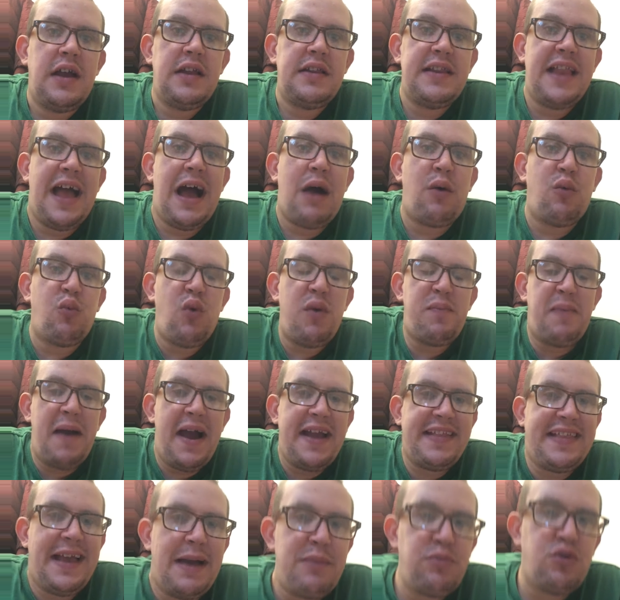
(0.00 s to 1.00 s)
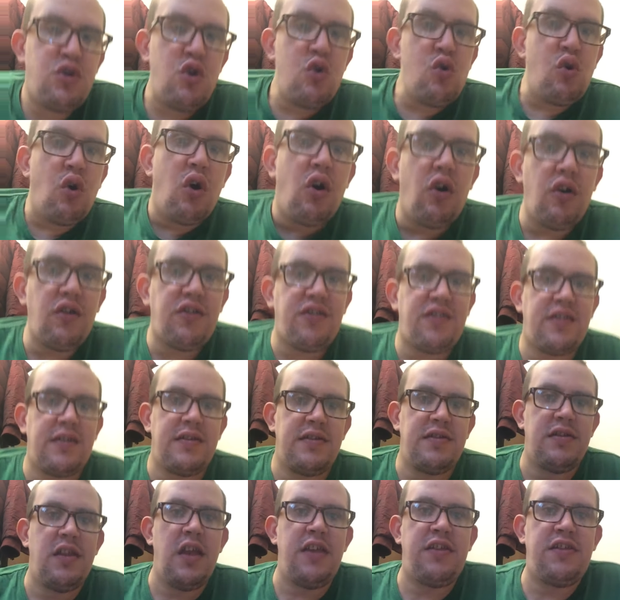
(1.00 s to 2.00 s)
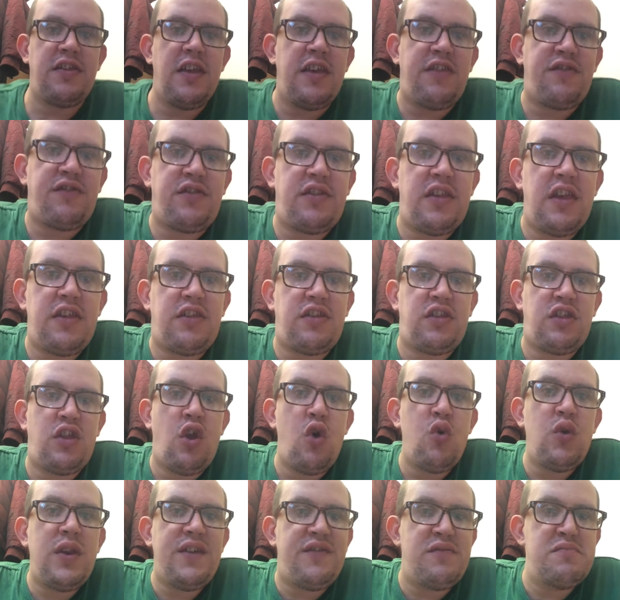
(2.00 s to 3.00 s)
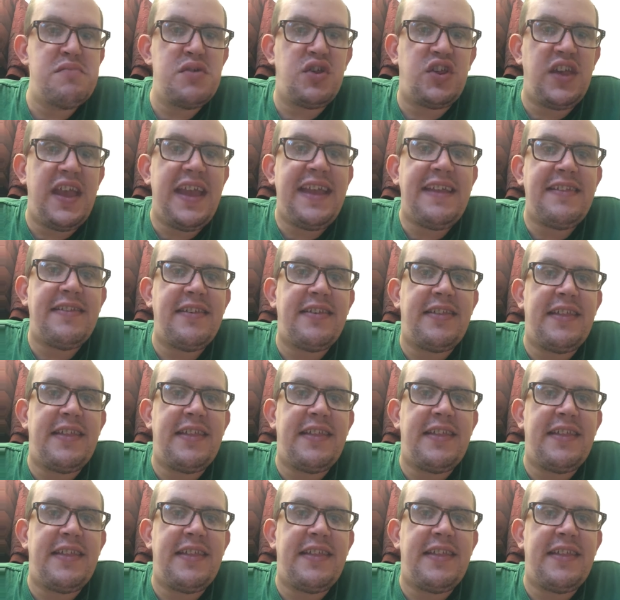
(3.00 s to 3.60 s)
Now, with Party Time Dulux, there's two different machines.